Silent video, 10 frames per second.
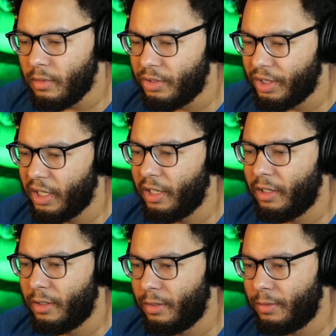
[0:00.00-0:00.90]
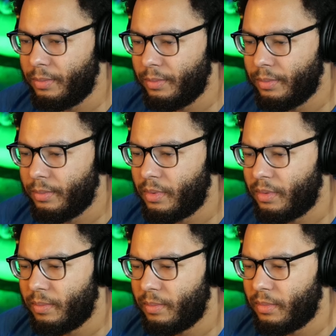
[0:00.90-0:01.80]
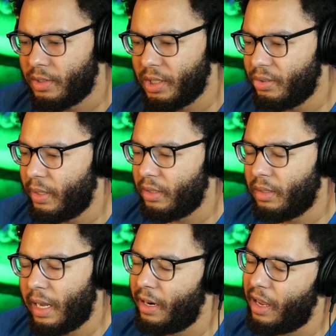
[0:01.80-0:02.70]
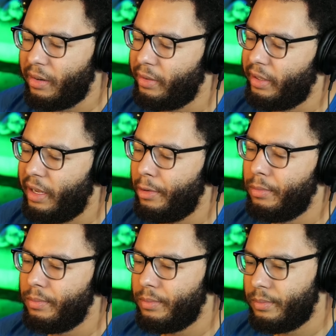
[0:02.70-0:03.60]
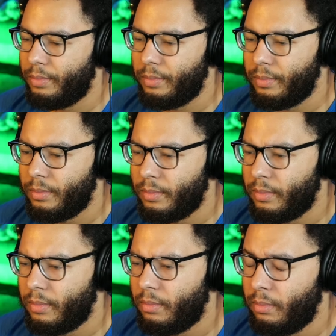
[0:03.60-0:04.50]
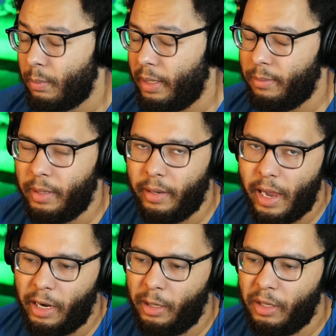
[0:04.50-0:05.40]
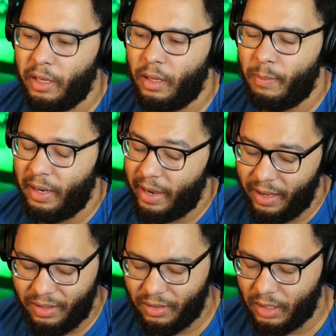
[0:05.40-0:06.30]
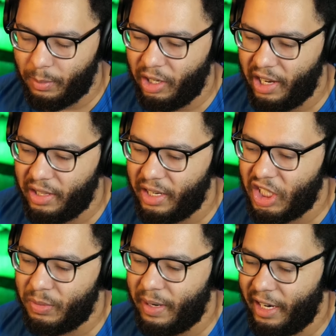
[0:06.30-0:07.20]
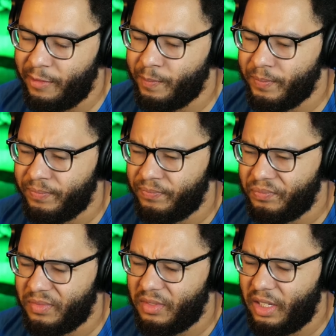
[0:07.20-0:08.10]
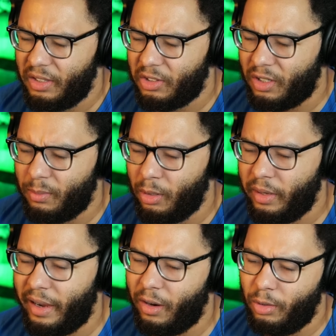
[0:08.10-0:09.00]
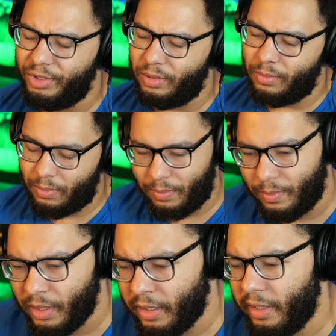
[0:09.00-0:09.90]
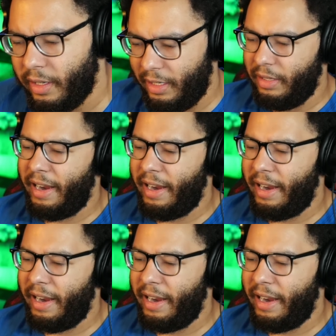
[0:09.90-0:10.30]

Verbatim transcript: So shows what I, I don't really know me and Eddy did, Me, WD did just make the thermal goggles in